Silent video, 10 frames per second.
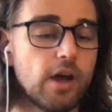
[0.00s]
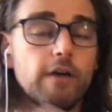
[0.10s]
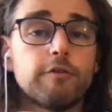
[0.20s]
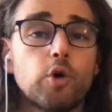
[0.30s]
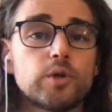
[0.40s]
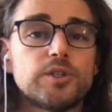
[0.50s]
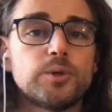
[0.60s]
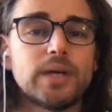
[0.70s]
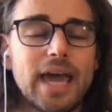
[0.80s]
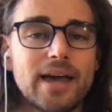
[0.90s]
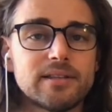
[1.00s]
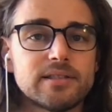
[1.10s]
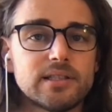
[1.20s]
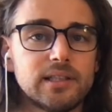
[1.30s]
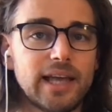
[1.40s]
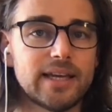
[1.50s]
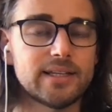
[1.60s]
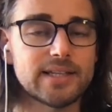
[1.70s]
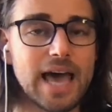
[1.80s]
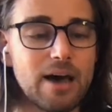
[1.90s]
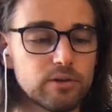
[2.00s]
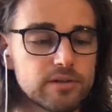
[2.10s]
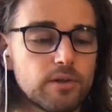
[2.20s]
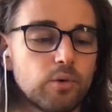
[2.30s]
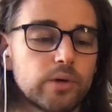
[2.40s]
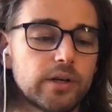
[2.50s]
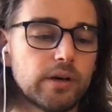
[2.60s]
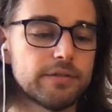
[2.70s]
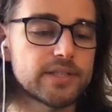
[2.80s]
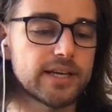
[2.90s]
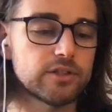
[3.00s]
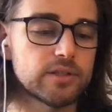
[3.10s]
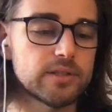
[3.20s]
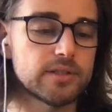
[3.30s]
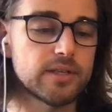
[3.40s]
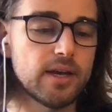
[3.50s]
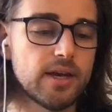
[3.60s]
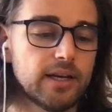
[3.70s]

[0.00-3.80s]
Of course, you can still edit out the audio of sections.